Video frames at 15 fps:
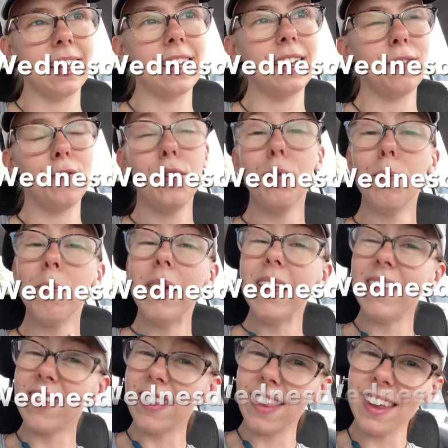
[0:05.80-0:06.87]
If you
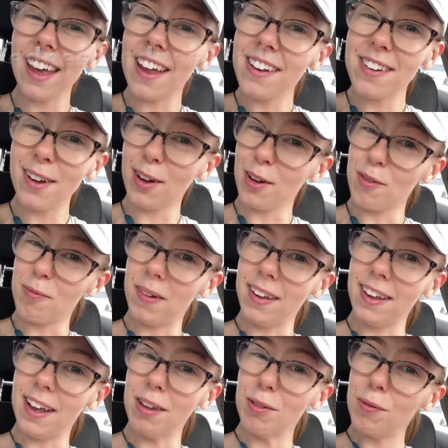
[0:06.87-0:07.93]
missed the ending of my
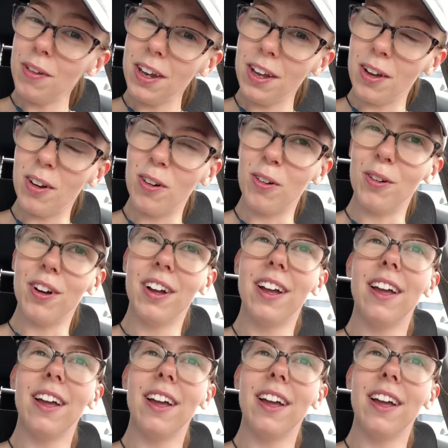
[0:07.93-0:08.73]
last video,